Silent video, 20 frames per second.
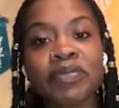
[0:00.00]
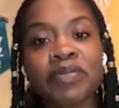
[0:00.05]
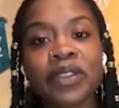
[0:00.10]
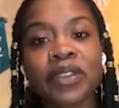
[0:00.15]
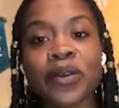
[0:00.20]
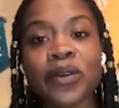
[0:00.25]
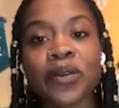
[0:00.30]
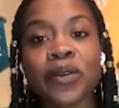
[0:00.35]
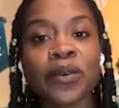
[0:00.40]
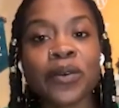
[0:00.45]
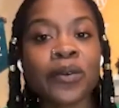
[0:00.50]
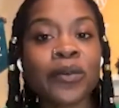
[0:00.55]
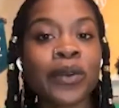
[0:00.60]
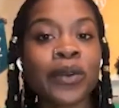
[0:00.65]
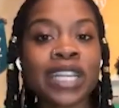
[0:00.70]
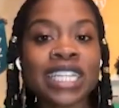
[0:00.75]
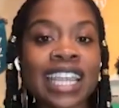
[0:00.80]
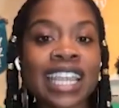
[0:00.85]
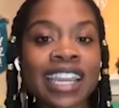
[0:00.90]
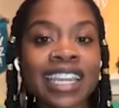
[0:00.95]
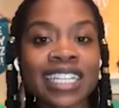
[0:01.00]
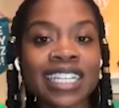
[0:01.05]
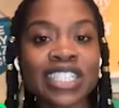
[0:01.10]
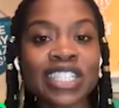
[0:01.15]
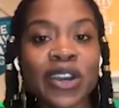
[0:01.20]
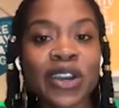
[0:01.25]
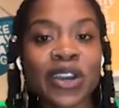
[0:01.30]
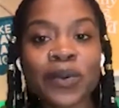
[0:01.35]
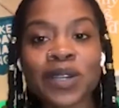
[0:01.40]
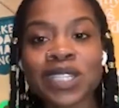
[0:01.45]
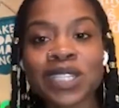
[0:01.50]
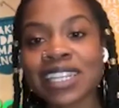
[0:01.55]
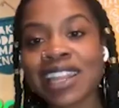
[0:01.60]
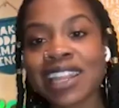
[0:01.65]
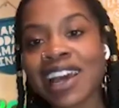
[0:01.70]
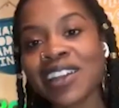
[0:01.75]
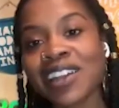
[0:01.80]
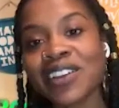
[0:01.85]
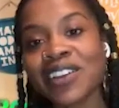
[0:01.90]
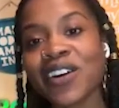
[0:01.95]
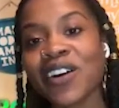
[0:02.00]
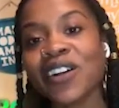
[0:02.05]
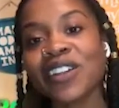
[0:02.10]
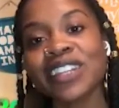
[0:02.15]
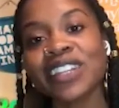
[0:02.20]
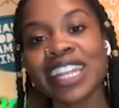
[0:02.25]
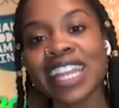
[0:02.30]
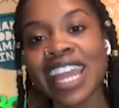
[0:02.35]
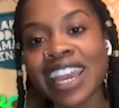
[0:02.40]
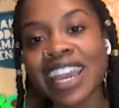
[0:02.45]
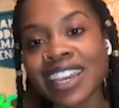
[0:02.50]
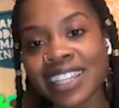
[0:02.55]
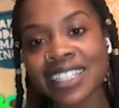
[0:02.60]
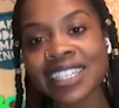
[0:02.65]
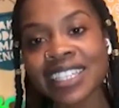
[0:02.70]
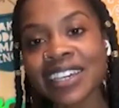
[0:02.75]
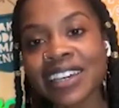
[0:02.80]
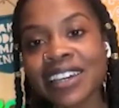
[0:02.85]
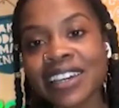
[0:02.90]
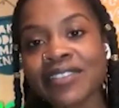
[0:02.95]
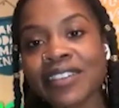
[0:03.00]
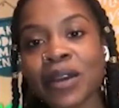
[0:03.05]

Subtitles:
what changed, though, was not all negative.